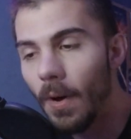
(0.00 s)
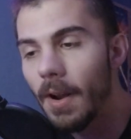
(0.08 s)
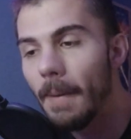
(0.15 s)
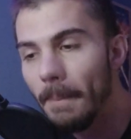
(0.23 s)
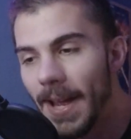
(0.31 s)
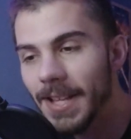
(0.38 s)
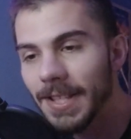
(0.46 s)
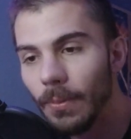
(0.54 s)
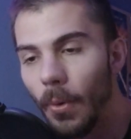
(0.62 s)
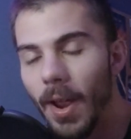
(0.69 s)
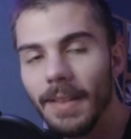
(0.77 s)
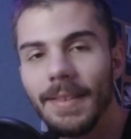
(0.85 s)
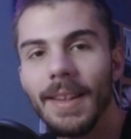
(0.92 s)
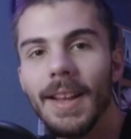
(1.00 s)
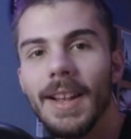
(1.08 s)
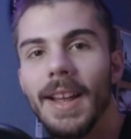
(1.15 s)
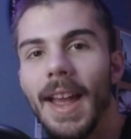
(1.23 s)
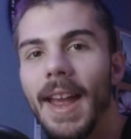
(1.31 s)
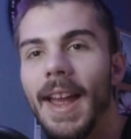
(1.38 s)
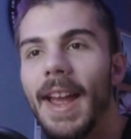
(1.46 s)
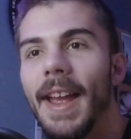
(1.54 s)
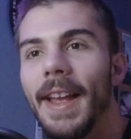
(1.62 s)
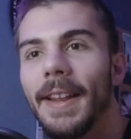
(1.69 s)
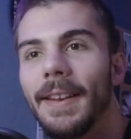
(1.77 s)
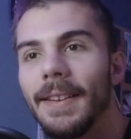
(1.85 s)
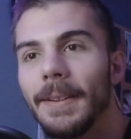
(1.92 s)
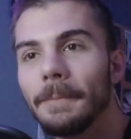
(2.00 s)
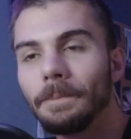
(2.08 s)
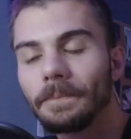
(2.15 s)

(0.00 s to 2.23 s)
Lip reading: want to mess with, and